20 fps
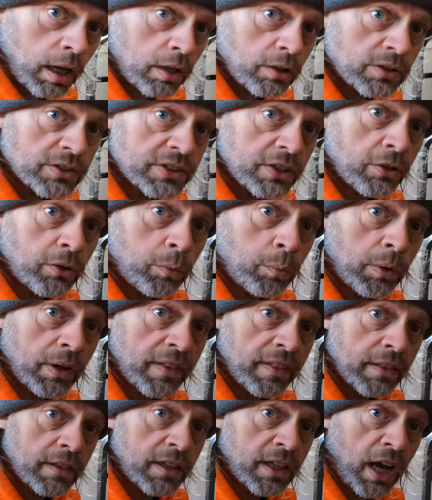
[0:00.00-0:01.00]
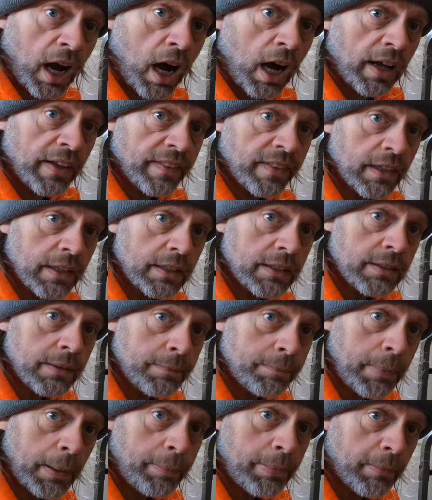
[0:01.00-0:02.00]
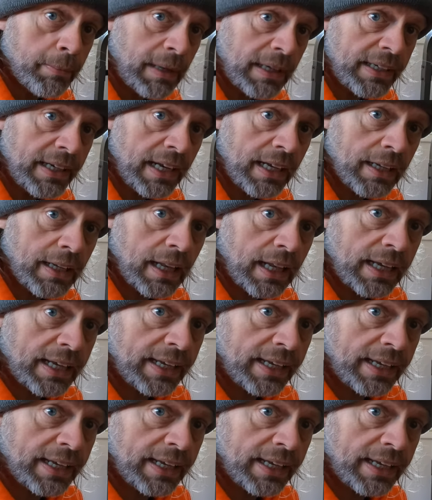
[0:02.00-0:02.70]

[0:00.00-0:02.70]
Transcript: Also, one con that people might not